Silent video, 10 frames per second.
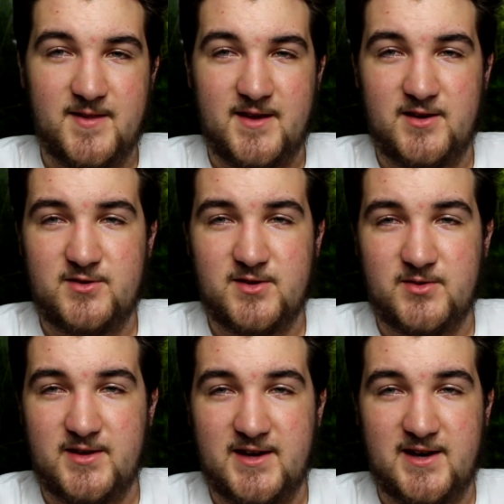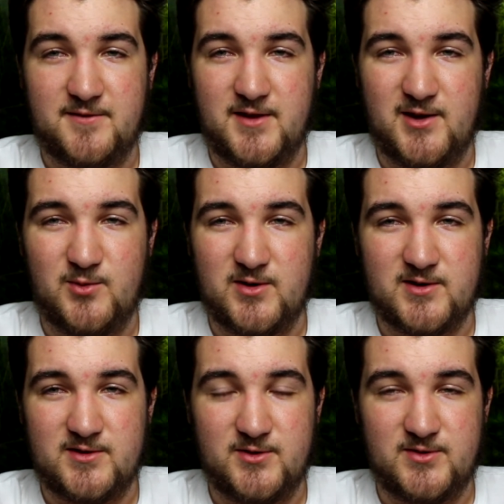I used to only have like 1 or
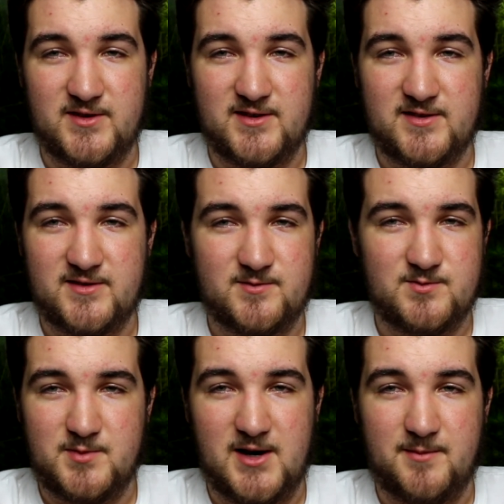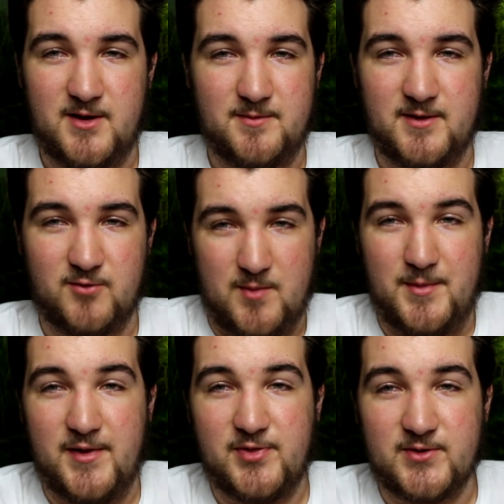2 zits pop up every
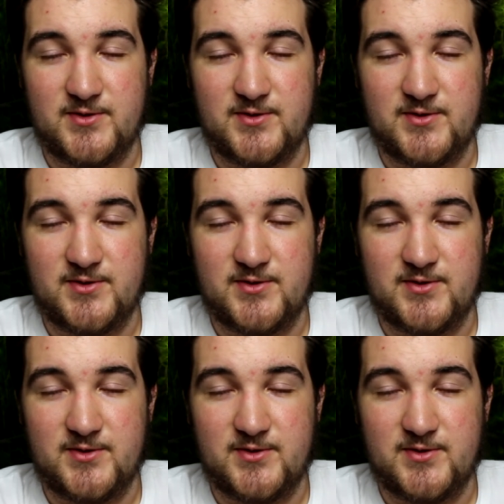month or